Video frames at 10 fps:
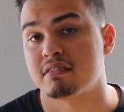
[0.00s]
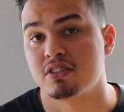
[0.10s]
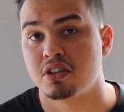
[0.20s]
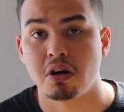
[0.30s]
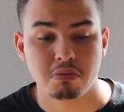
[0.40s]

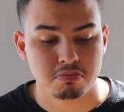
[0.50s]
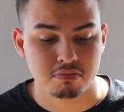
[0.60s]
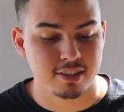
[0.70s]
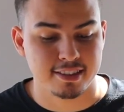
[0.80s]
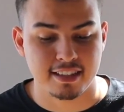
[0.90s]
you know,
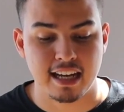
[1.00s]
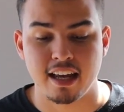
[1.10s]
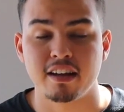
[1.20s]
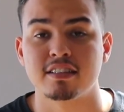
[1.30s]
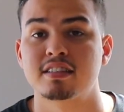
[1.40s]
it's
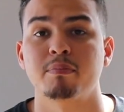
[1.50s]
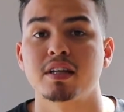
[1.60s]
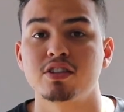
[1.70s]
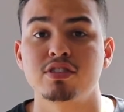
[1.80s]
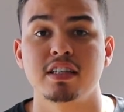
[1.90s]
not
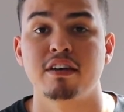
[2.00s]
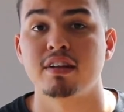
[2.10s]
something you see